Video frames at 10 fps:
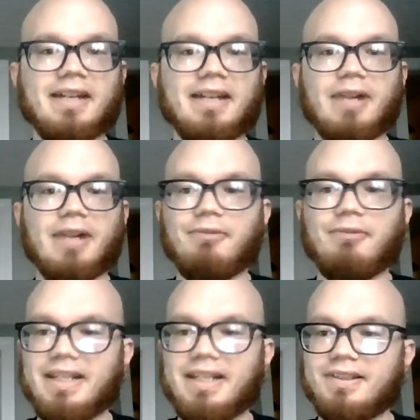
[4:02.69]
I
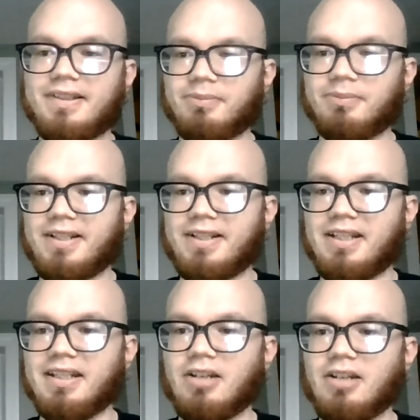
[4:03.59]
went into this
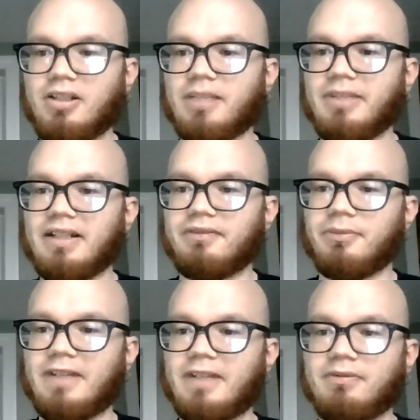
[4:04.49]
project coming at it from
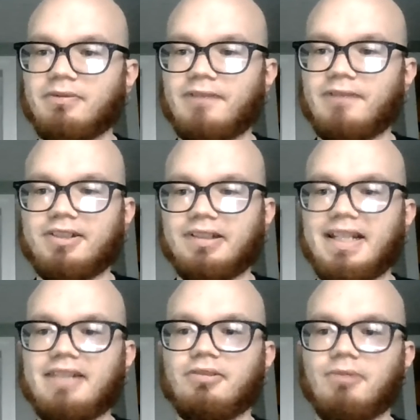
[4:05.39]
a very professional
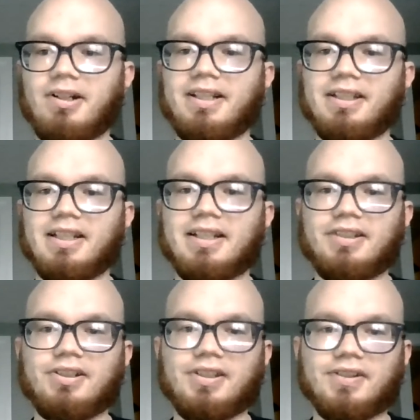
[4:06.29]
angle, wanting
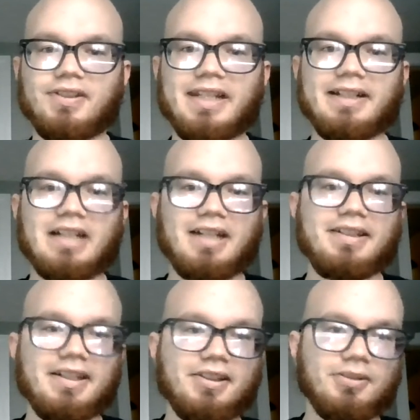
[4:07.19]
to just get
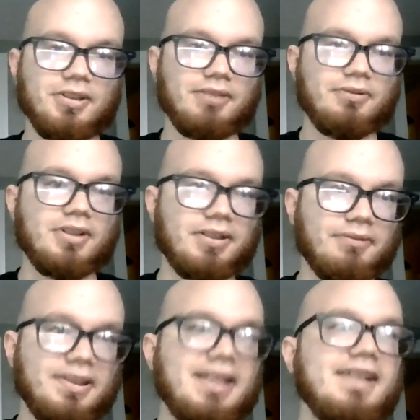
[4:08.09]
content to
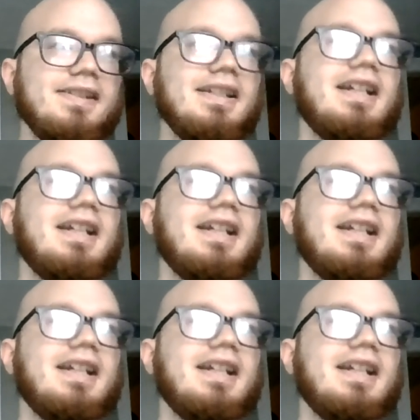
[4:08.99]
release.